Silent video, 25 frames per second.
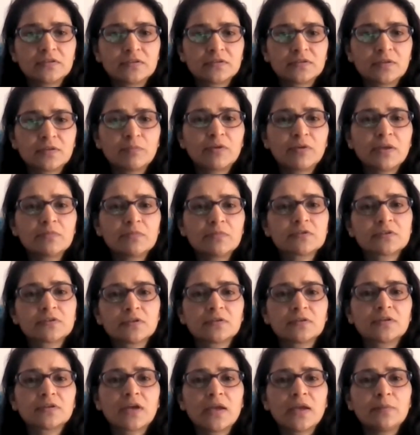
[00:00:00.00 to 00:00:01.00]
Sometimes
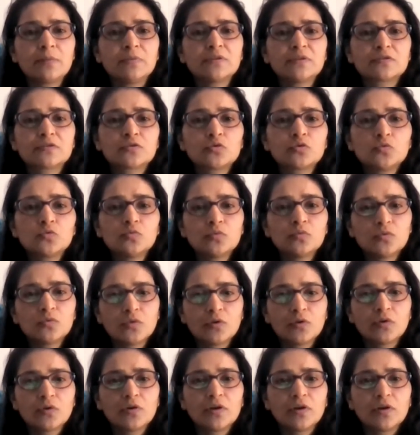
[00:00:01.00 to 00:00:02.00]
the time is too
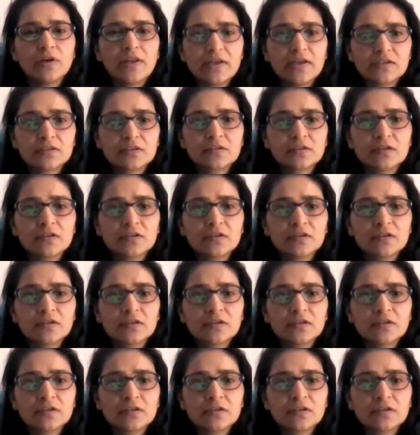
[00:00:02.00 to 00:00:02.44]
less